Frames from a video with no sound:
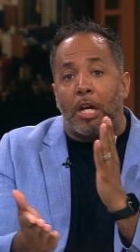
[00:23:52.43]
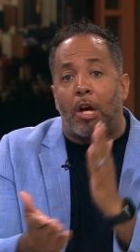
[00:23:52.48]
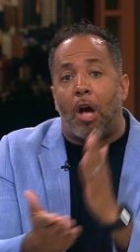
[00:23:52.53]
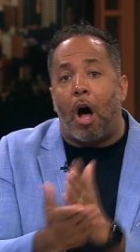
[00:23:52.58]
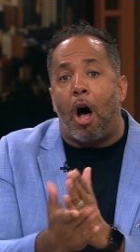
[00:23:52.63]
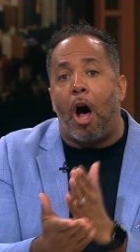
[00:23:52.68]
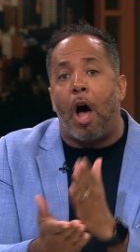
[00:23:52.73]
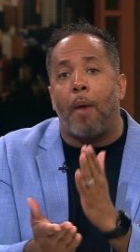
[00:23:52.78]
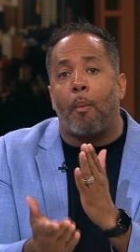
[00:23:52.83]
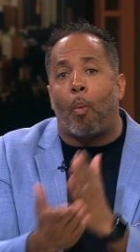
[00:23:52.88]

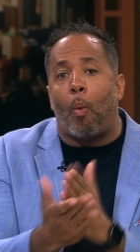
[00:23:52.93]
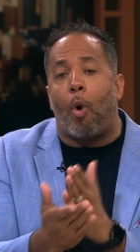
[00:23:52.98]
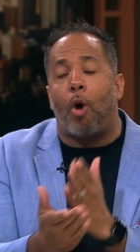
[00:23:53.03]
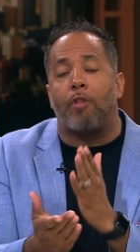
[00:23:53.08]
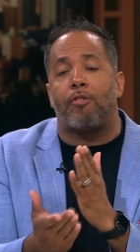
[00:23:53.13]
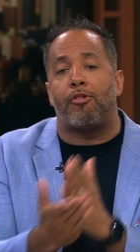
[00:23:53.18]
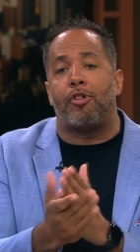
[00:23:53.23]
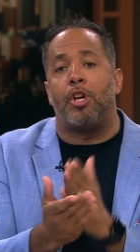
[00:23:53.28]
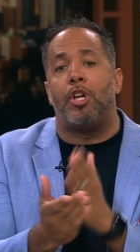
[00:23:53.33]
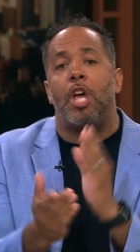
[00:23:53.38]
God
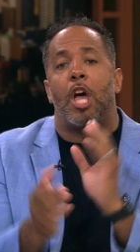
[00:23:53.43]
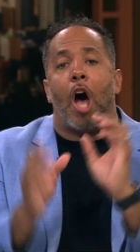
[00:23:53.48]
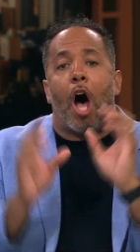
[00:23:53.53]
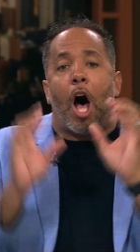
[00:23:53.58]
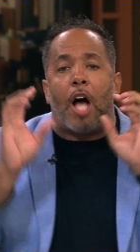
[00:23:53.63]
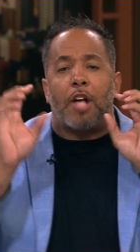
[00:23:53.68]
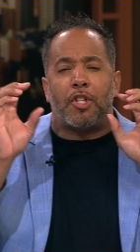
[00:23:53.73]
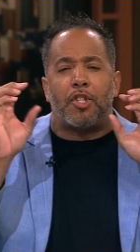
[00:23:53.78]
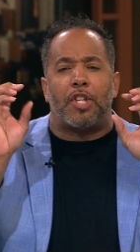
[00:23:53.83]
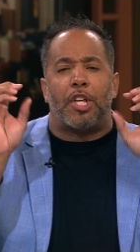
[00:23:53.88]
wants to,
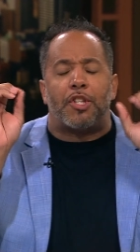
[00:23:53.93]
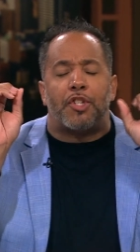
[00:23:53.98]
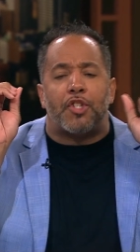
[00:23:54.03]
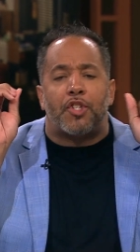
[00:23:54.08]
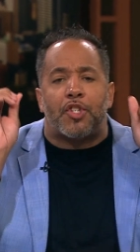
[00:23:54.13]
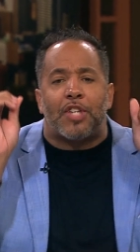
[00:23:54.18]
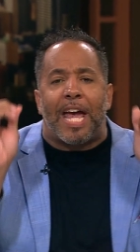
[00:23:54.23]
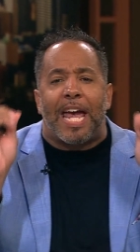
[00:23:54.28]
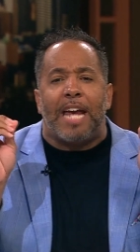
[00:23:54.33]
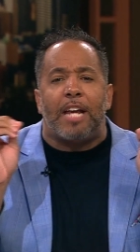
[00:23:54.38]
us to
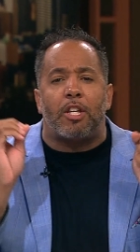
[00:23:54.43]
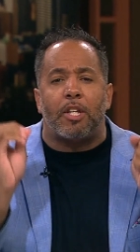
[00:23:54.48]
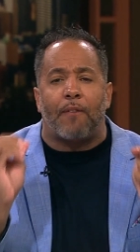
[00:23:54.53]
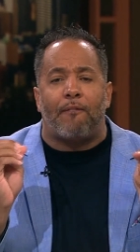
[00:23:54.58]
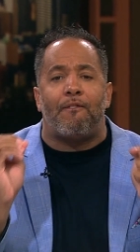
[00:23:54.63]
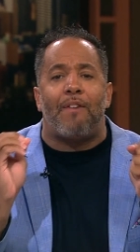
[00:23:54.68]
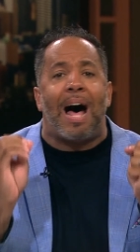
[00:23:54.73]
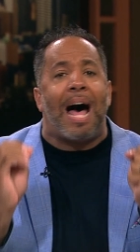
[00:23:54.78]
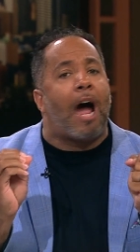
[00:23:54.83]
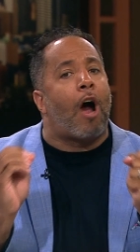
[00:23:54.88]

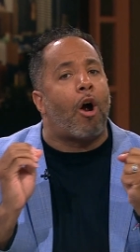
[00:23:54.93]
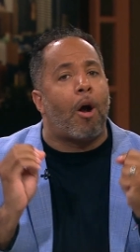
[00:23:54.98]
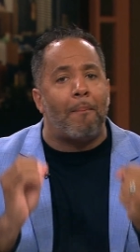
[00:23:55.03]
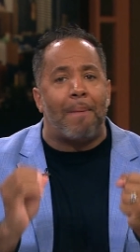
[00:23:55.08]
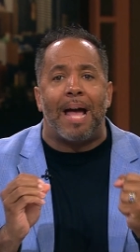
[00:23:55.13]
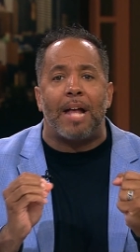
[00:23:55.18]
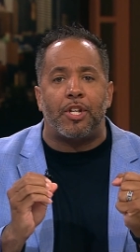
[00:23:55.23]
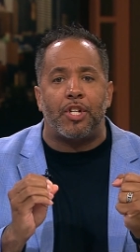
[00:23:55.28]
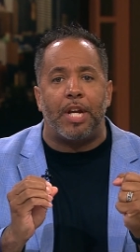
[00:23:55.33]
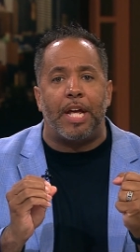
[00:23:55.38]
sanctify our
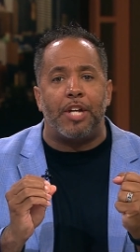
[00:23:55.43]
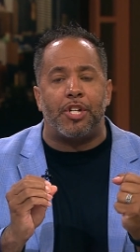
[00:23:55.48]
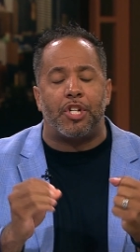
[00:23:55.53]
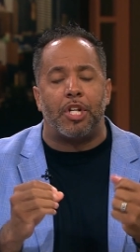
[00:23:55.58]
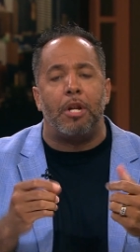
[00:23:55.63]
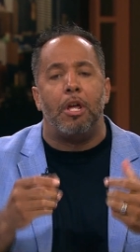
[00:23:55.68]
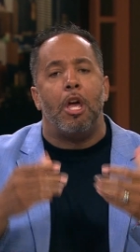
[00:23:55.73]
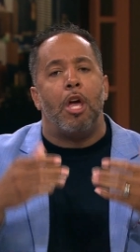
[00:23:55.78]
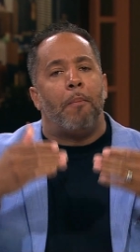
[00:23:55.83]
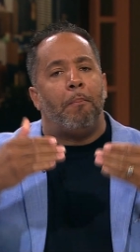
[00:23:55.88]

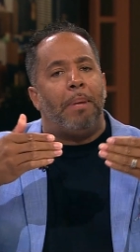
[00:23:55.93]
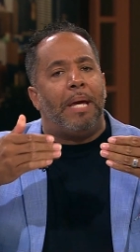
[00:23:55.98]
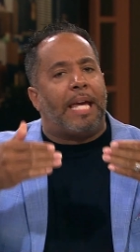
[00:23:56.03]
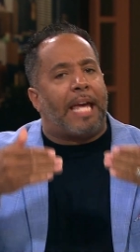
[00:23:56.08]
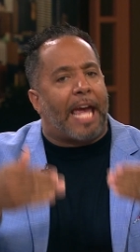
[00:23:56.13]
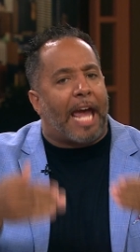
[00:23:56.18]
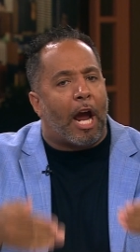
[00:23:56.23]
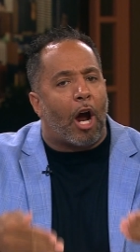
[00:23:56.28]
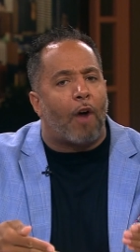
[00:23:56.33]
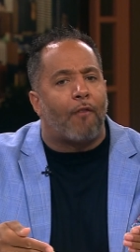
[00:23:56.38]
imagination, be
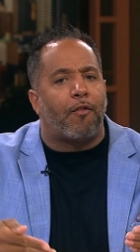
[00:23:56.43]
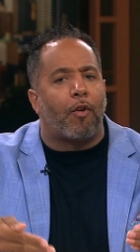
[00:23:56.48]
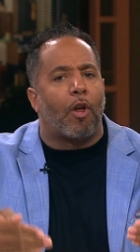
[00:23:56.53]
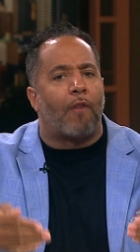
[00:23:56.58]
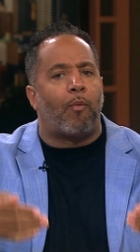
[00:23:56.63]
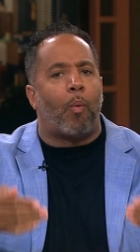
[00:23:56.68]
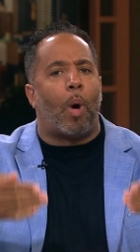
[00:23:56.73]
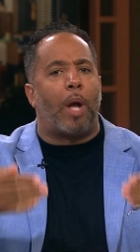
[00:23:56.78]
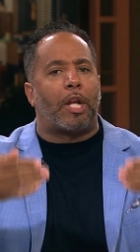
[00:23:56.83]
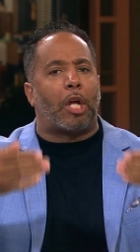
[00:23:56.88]
careful
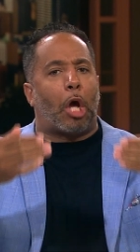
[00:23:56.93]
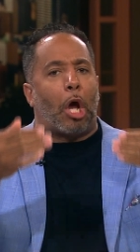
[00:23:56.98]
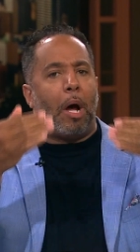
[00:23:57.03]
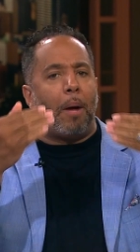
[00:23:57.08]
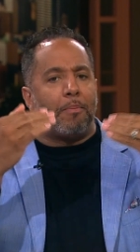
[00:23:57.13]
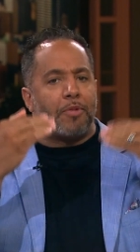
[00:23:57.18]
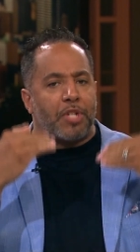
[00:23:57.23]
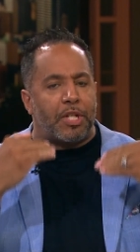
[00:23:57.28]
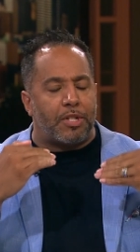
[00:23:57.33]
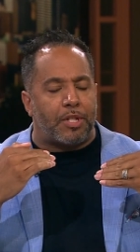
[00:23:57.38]
of what
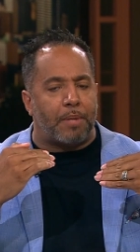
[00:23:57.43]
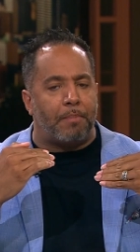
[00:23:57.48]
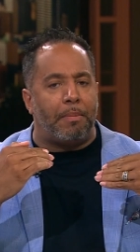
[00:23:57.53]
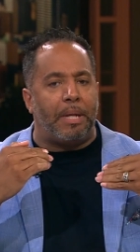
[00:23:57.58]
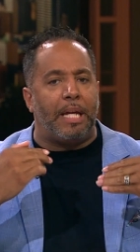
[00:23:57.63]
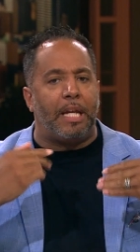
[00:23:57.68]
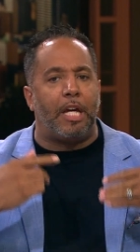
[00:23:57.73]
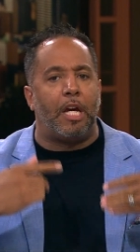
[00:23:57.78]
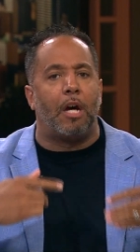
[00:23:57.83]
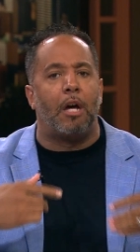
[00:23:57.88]
comes into
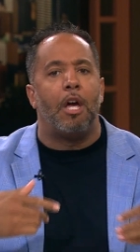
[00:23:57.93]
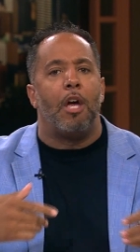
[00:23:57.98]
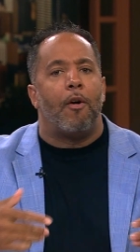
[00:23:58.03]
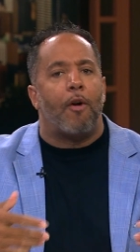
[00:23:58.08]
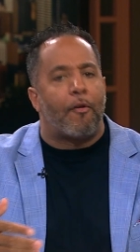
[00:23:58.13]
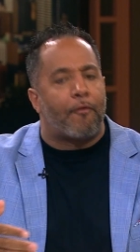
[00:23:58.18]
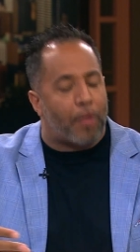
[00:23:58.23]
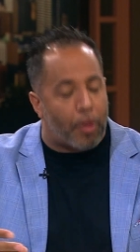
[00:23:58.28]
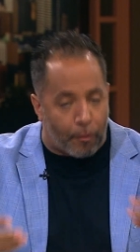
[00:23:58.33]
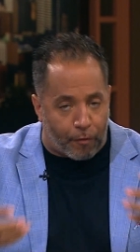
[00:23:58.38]
media,
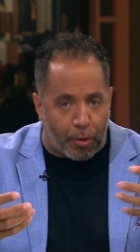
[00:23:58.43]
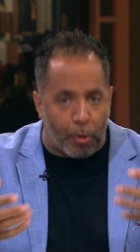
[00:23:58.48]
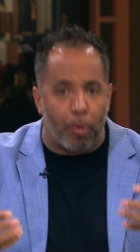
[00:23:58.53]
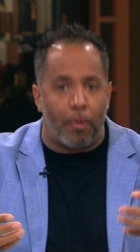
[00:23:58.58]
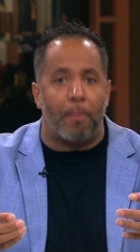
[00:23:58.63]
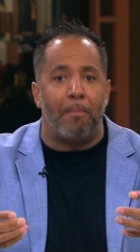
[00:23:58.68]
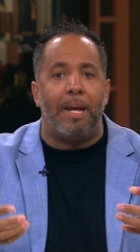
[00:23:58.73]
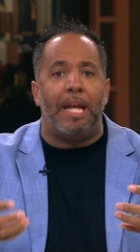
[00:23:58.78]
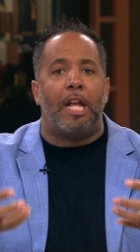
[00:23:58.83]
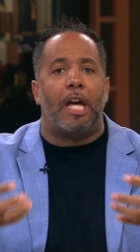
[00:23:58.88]

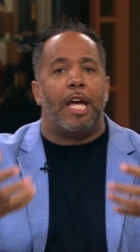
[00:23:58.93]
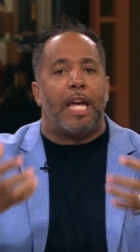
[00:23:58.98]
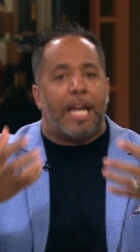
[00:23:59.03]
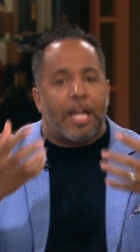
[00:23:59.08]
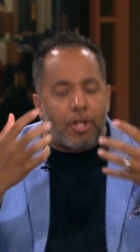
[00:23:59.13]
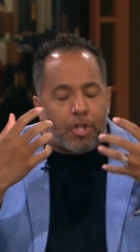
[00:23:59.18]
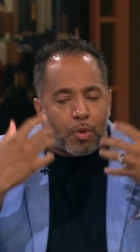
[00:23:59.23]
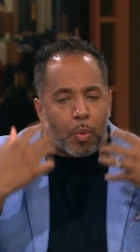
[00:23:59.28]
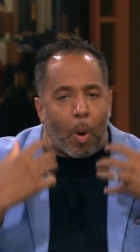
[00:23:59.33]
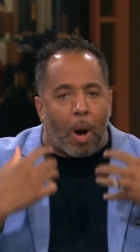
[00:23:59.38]
through the media,
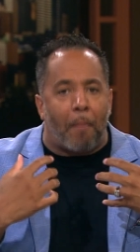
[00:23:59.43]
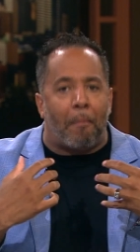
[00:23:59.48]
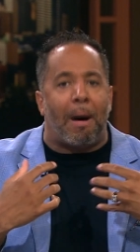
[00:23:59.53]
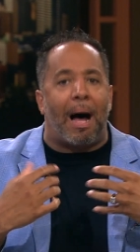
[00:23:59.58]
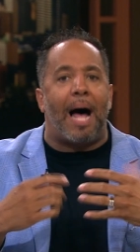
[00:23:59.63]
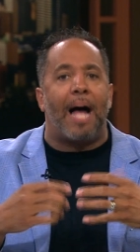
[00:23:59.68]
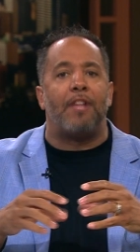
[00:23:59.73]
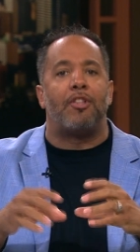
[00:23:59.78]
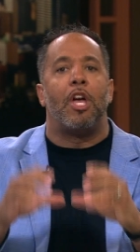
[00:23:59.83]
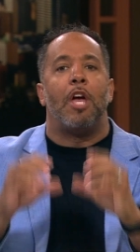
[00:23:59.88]
into our
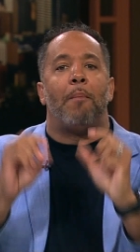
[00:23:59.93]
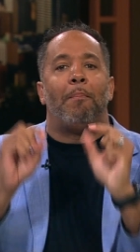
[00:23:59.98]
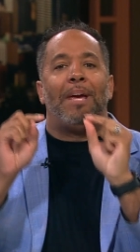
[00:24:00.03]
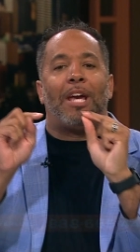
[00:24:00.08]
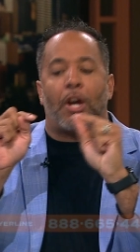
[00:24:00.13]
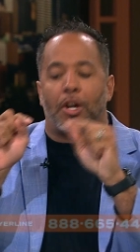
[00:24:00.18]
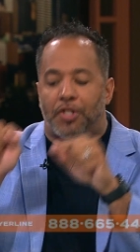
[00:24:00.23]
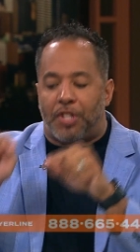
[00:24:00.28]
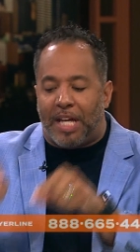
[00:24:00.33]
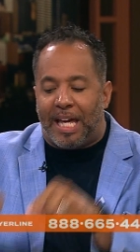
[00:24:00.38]
minds,
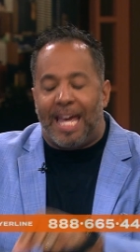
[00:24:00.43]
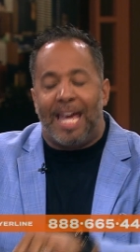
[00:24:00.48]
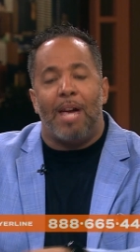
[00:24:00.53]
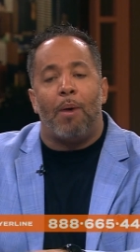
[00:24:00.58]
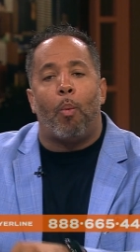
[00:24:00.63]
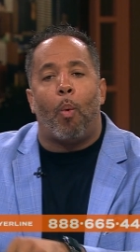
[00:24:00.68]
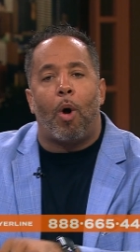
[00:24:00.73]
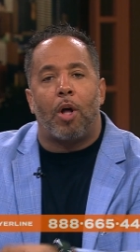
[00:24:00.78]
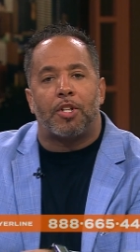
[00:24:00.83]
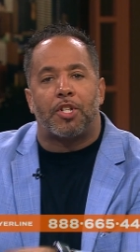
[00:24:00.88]
because
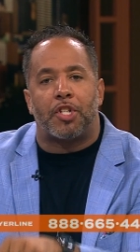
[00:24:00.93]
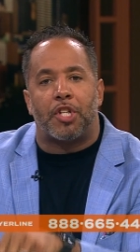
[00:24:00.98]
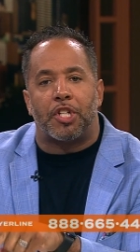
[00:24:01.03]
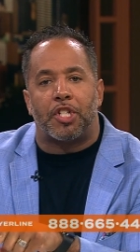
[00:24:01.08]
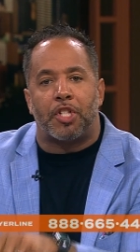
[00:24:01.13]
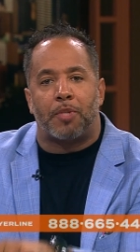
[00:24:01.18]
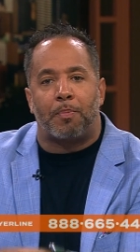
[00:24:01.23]
He wants to